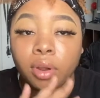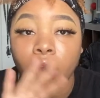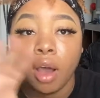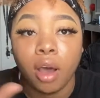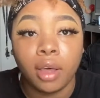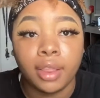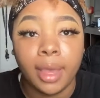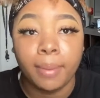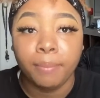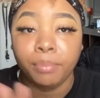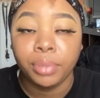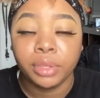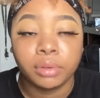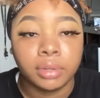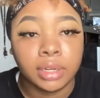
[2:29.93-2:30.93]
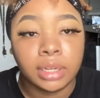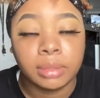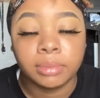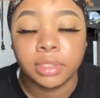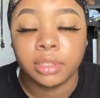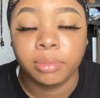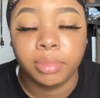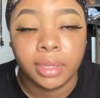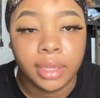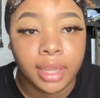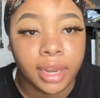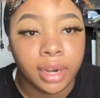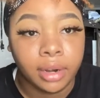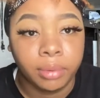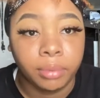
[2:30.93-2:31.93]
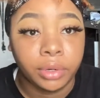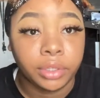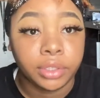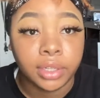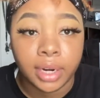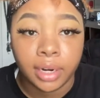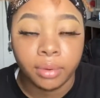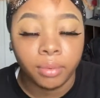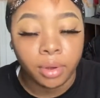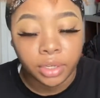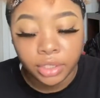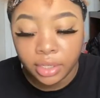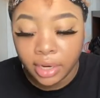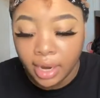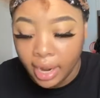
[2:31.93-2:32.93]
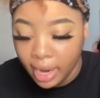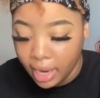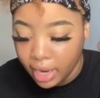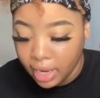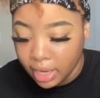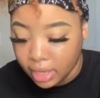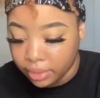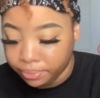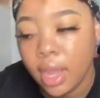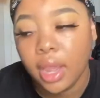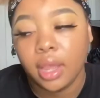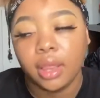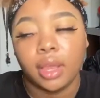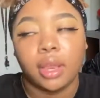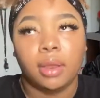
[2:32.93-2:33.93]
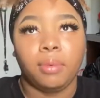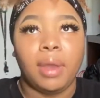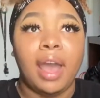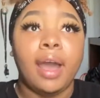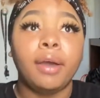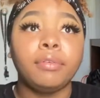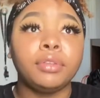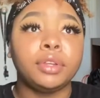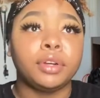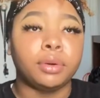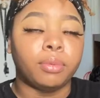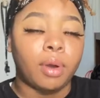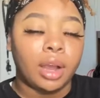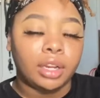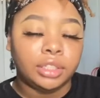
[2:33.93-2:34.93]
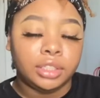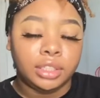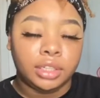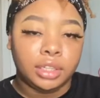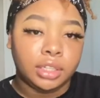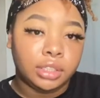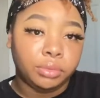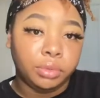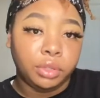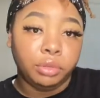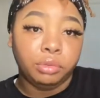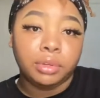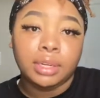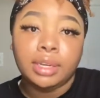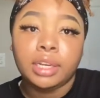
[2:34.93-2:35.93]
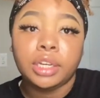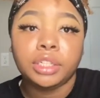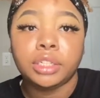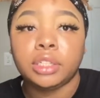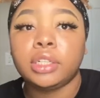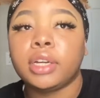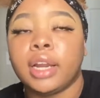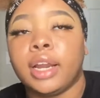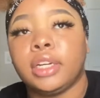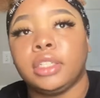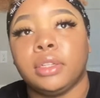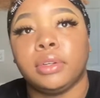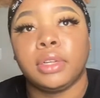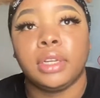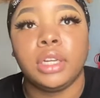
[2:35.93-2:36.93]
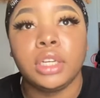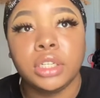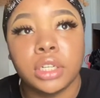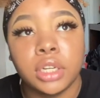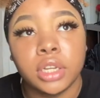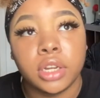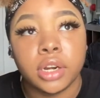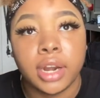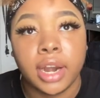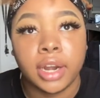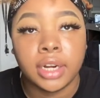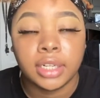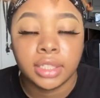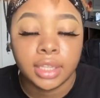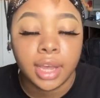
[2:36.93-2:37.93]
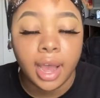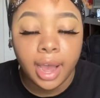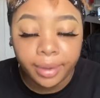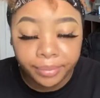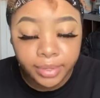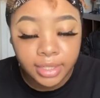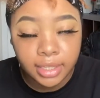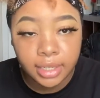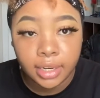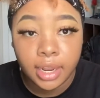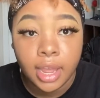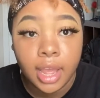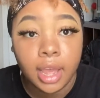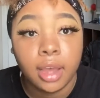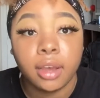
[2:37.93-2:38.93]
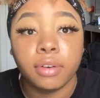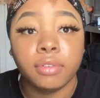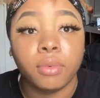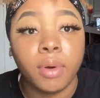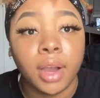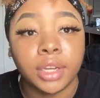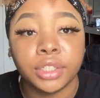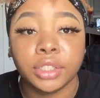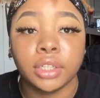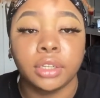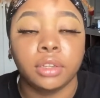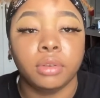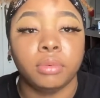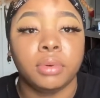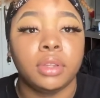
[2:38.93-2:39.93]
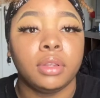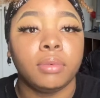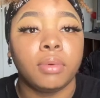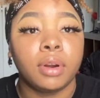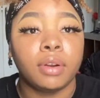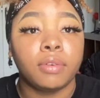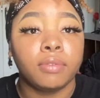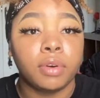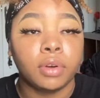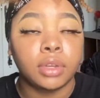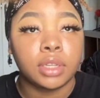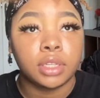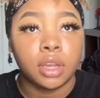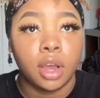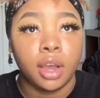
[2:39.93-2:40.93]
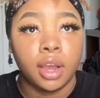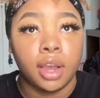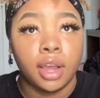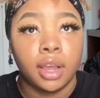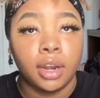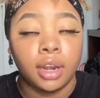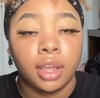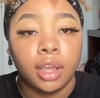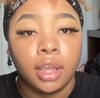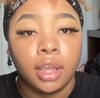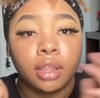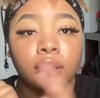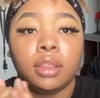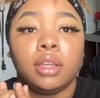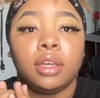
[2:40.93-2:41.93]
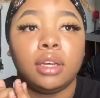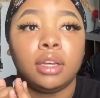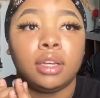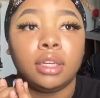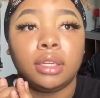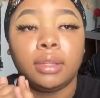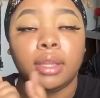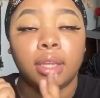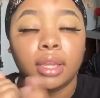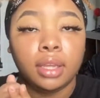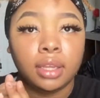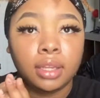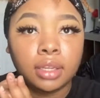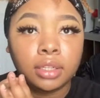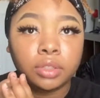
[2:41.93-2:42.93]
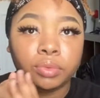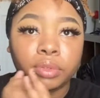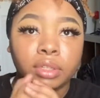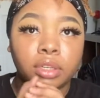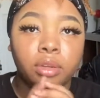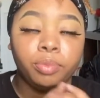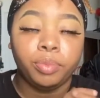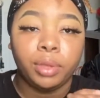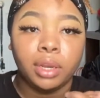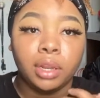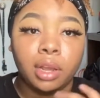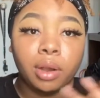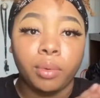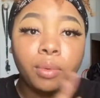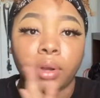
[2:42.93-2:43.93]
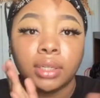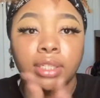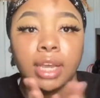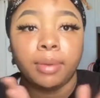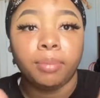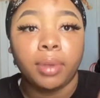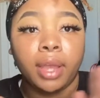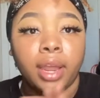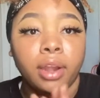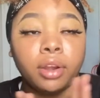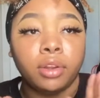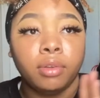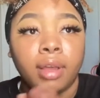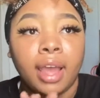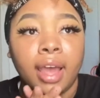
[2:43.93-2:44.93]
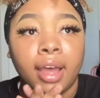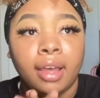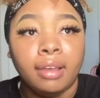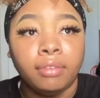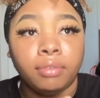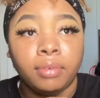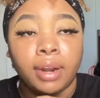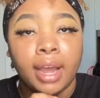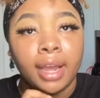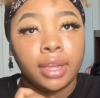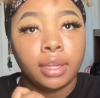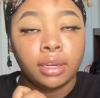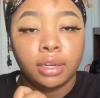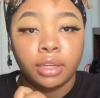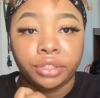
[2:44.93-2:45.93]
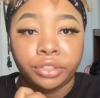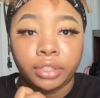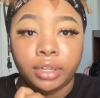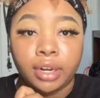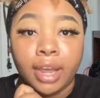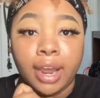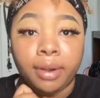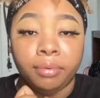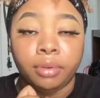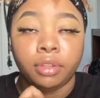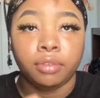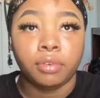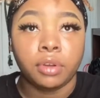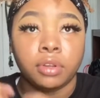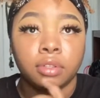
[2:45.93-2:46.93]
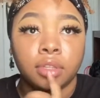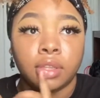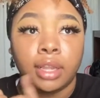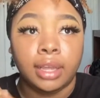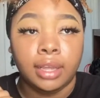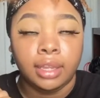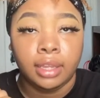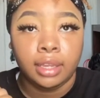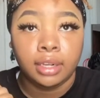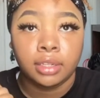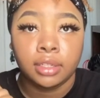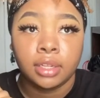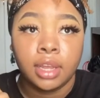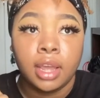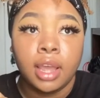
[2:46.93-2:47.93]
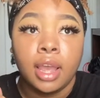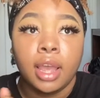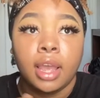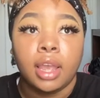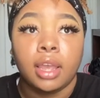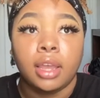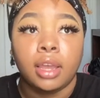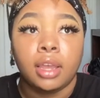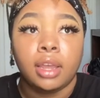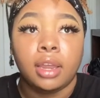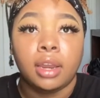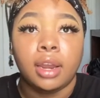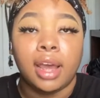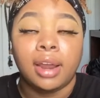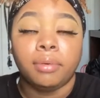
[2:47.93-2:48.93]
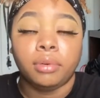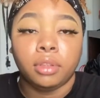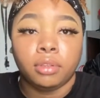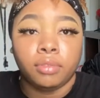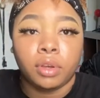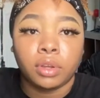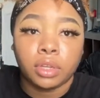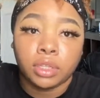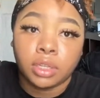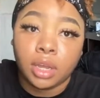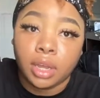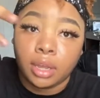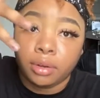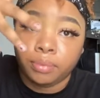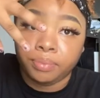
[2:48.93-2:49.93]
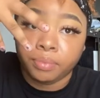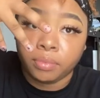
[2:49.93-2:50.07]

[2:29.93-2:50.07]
all that buildup to be there when you're trying to wash your hair. And then after washing is when you condition your hair. So conditioning your hair is the opposite of washing. You really want to focus on the ends, really depending on what type of hair you have. When I condition, I really focus on the ends, and I really focus on